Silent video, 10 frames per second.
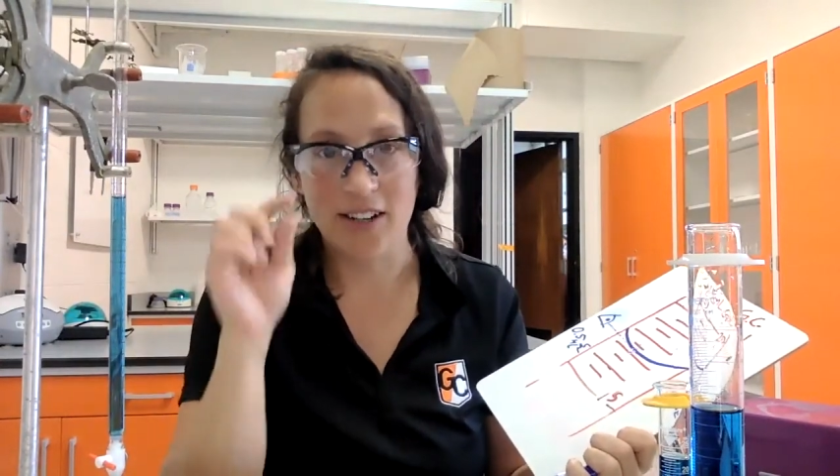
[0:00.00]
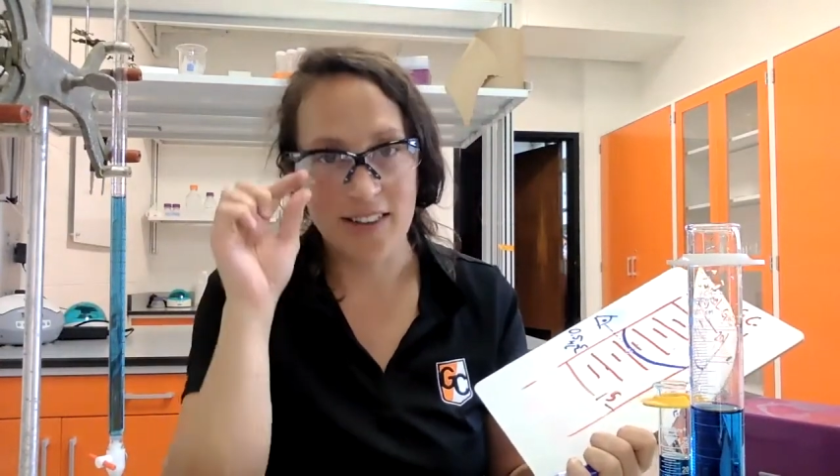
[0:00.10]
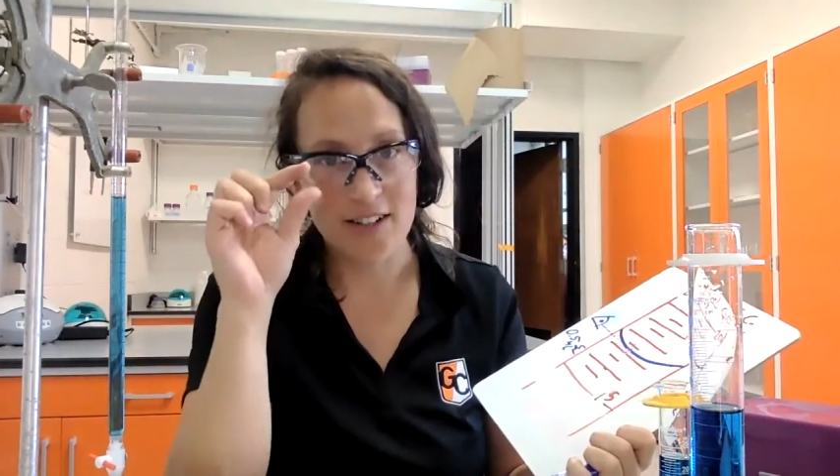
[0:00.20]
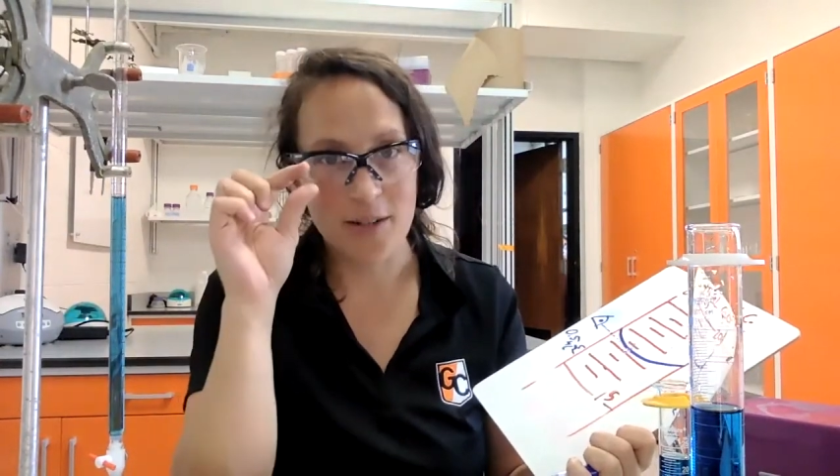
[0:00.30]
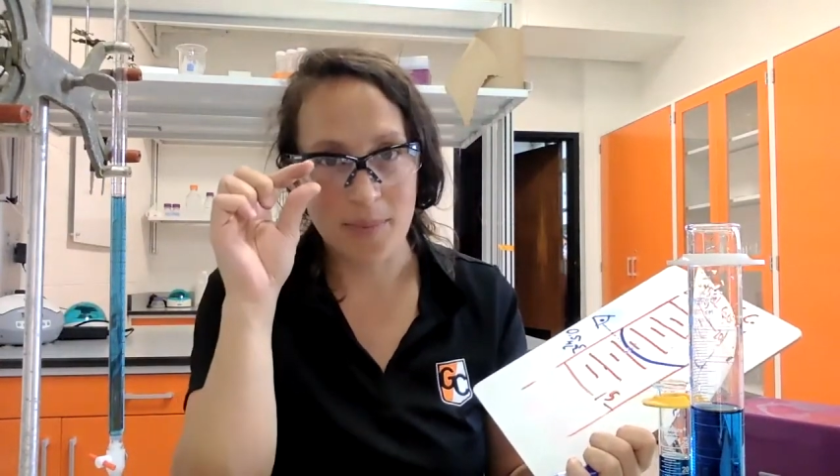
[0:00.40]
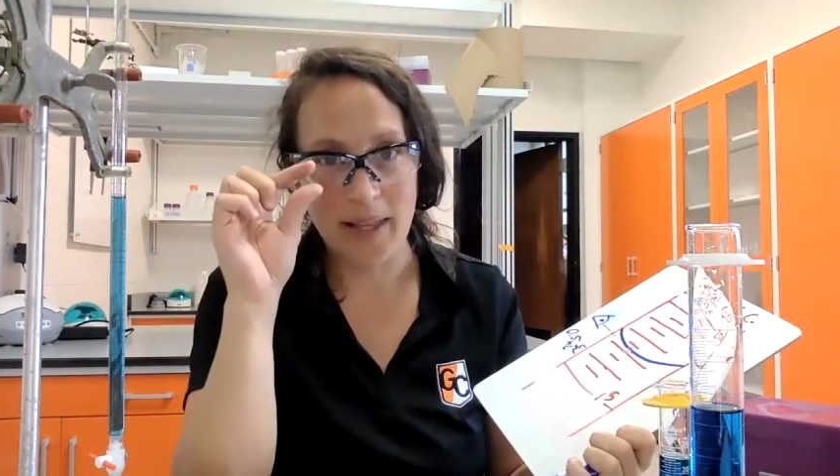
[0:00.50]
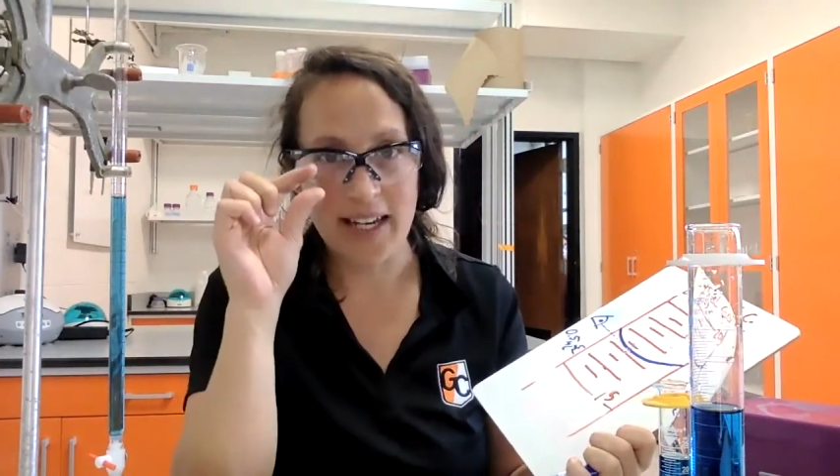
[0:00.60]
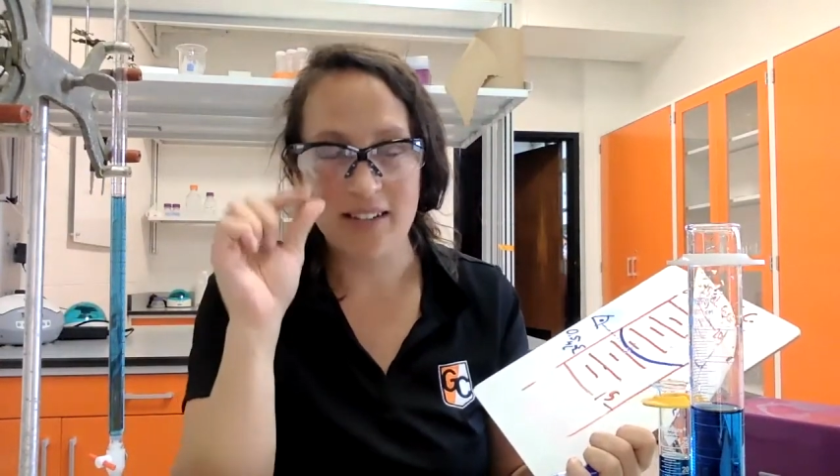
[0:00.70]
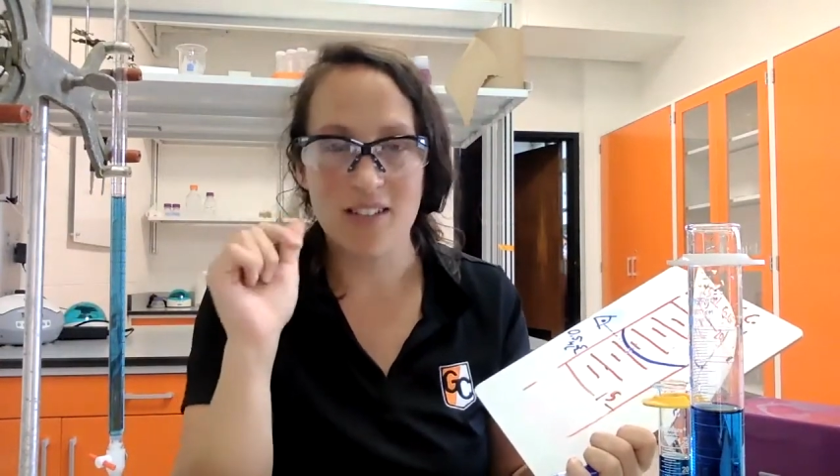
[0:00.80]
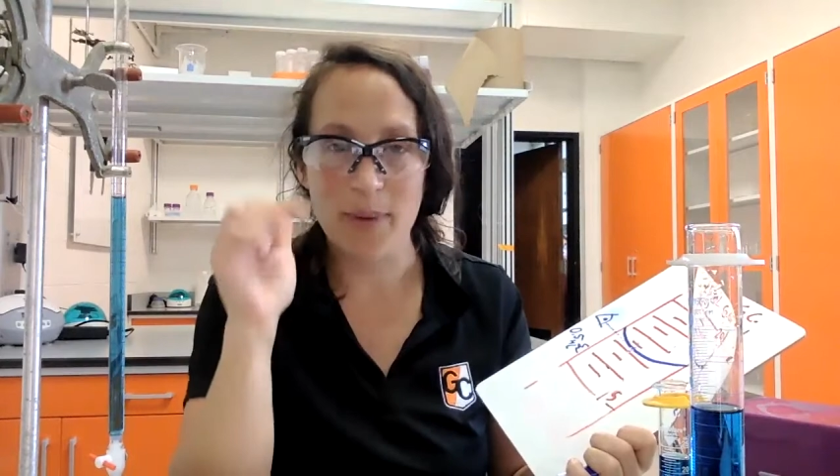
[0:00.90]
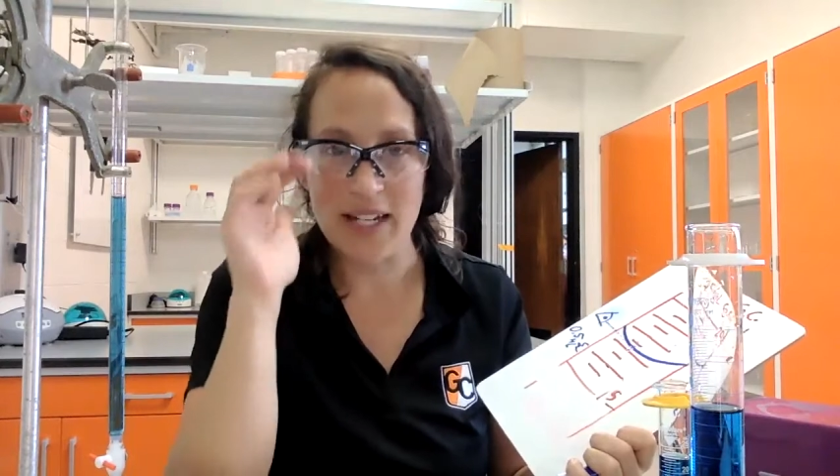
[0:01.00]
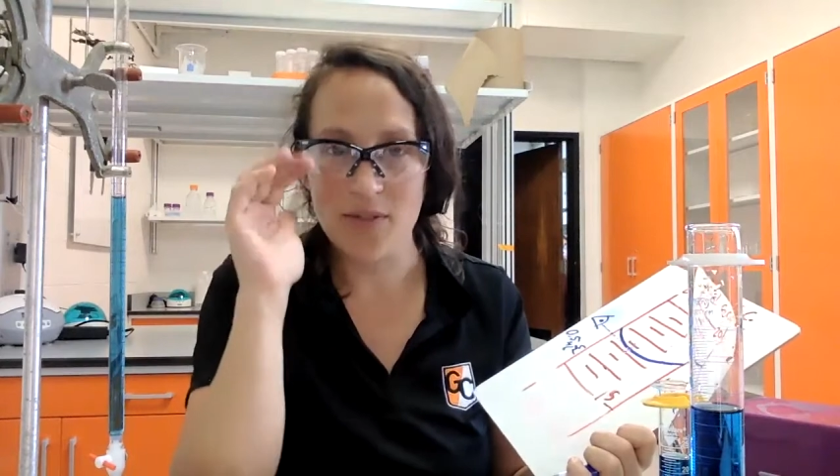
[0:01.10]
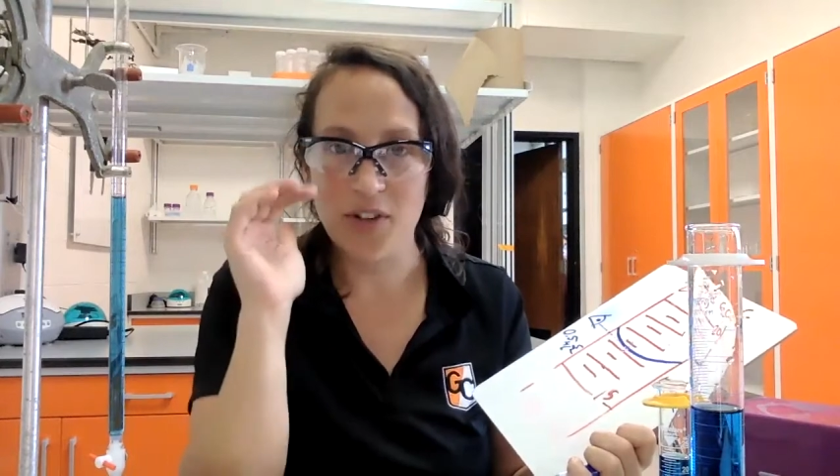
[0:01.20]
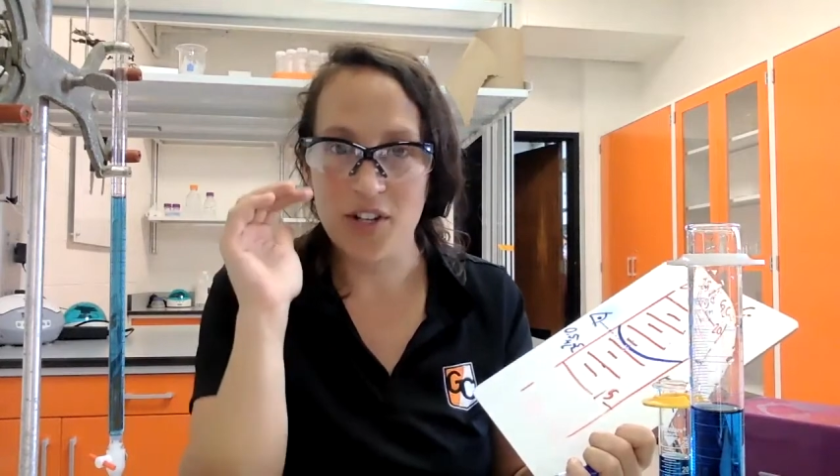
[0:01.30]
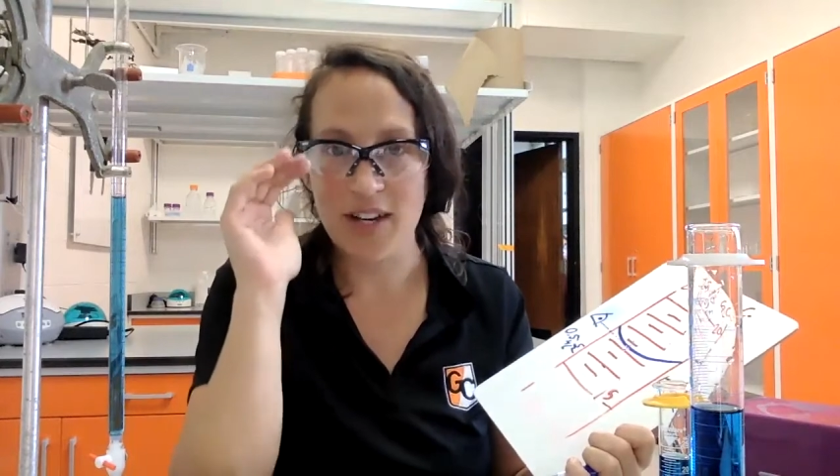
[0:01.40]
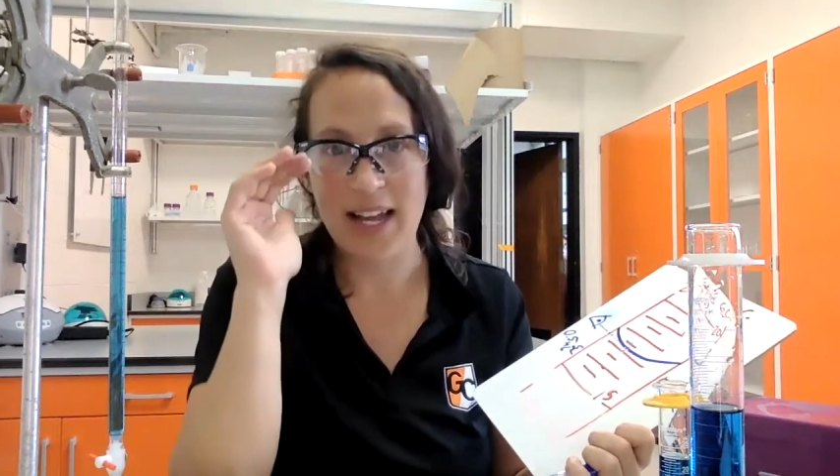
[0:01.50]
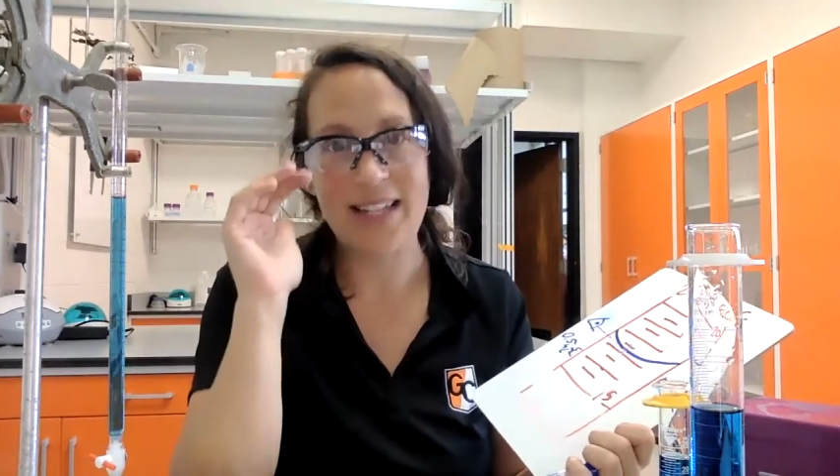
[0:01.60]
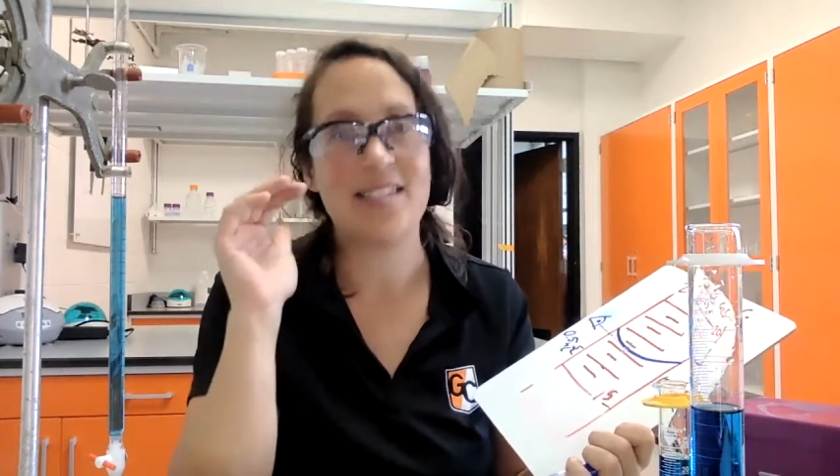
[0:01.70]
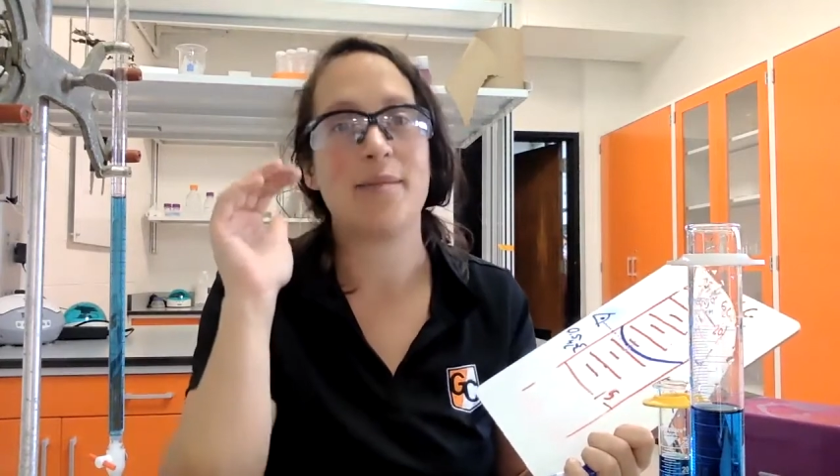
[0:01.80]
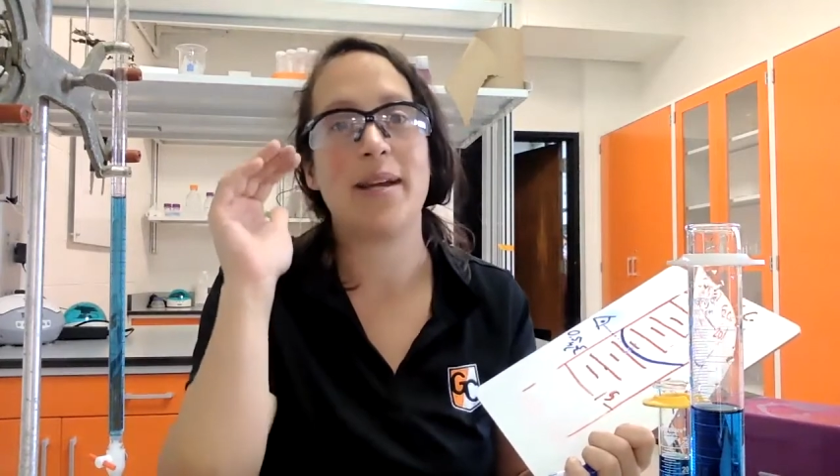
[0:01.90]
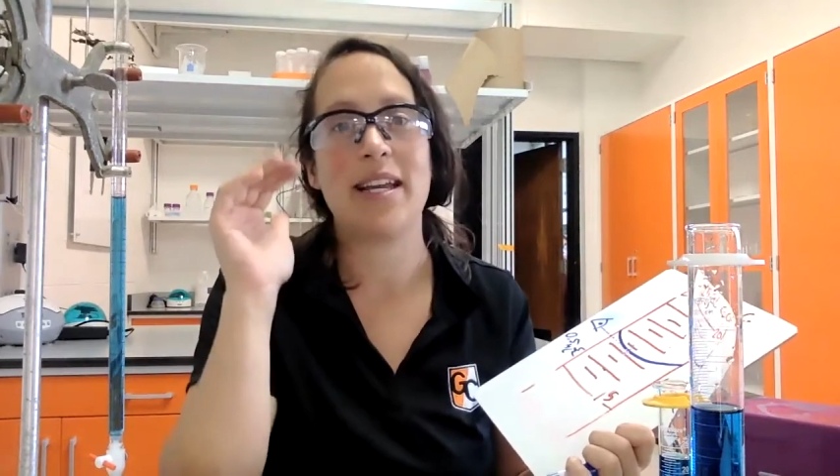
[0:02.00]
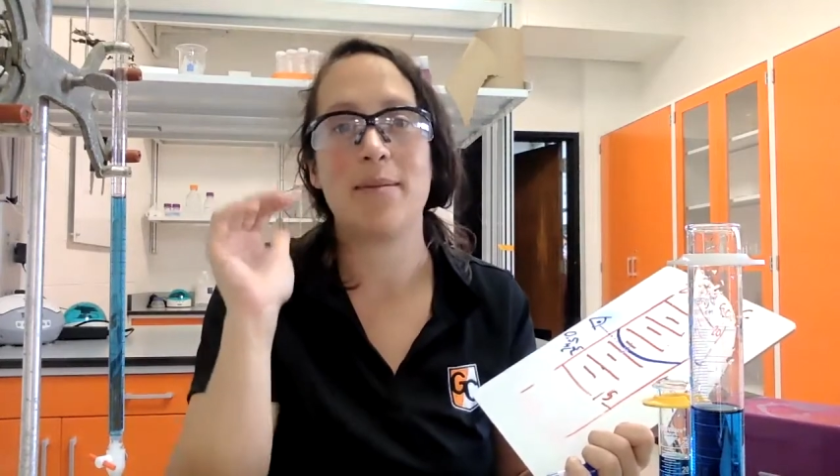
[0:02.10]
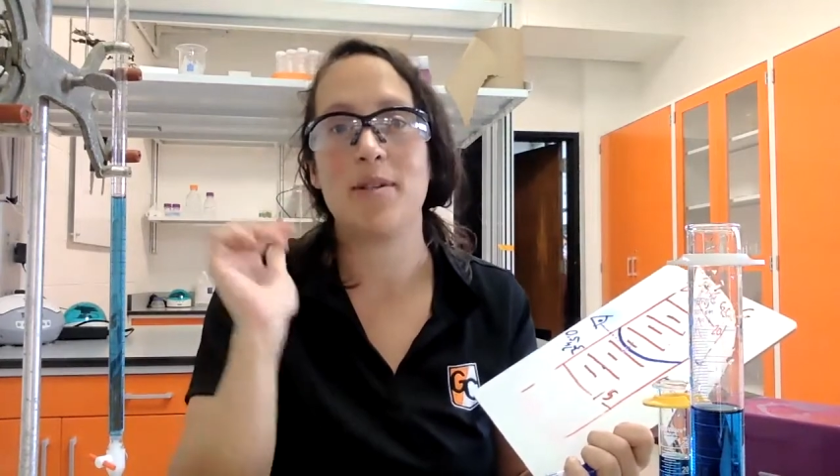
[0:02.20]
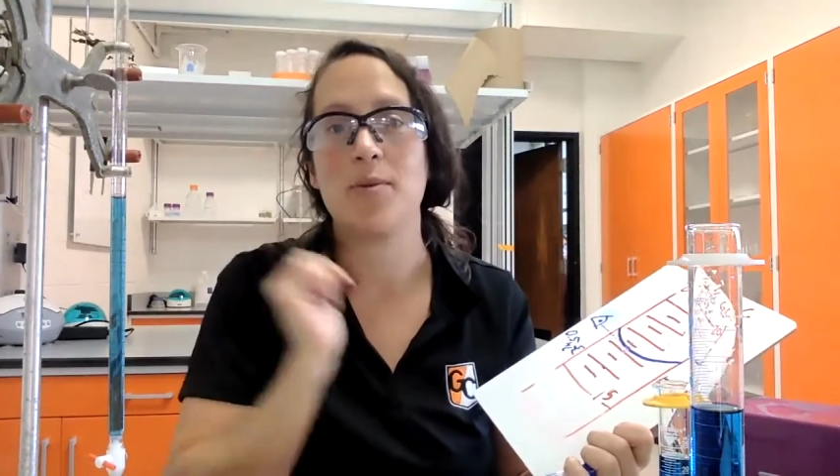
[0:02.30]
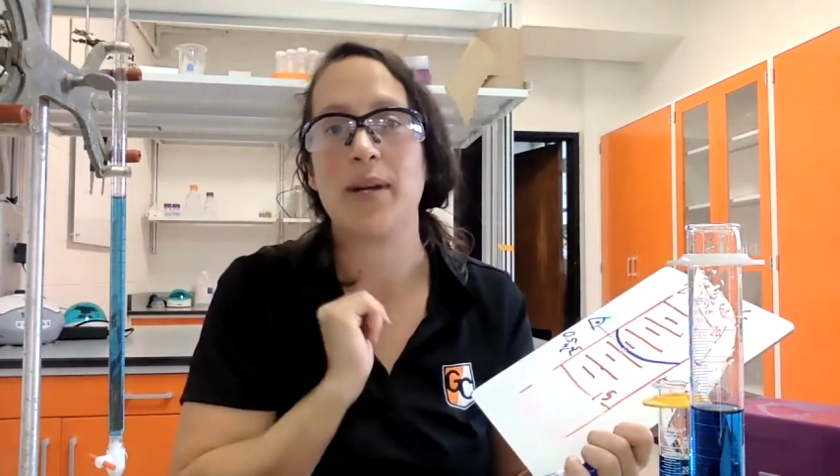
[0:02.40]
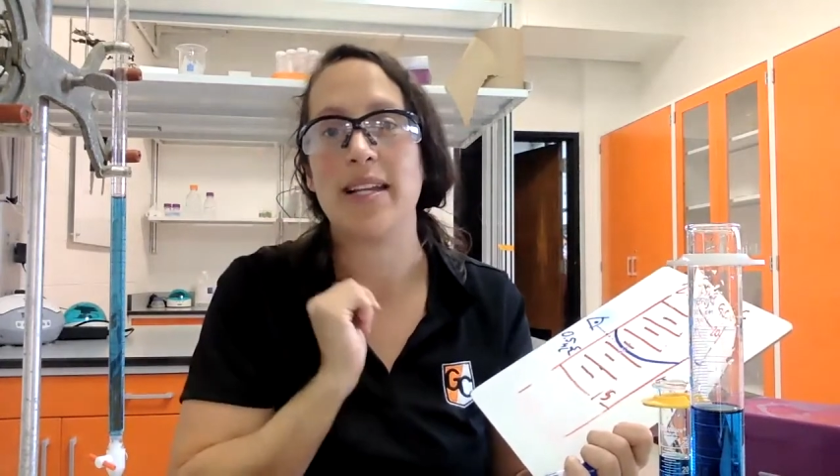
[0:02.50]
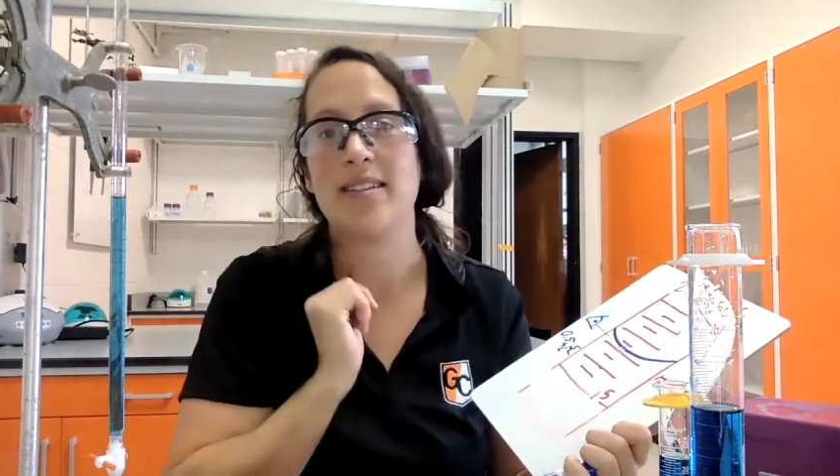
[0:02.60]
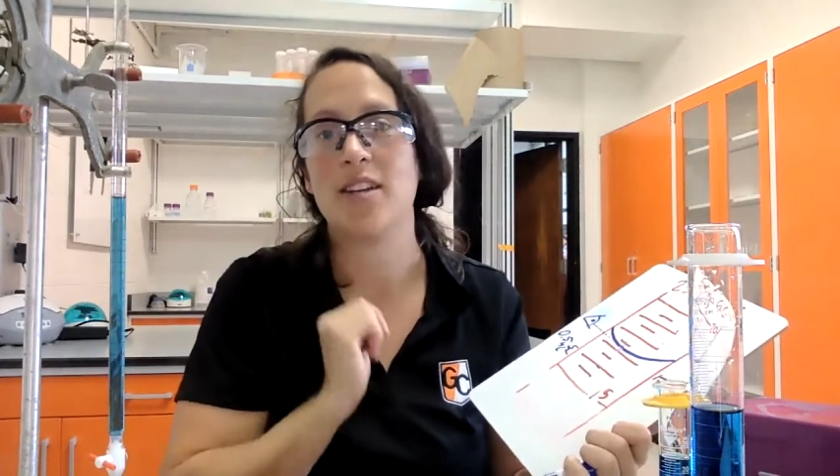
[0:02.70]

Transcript: and there's plenty of space for you to estimate in between.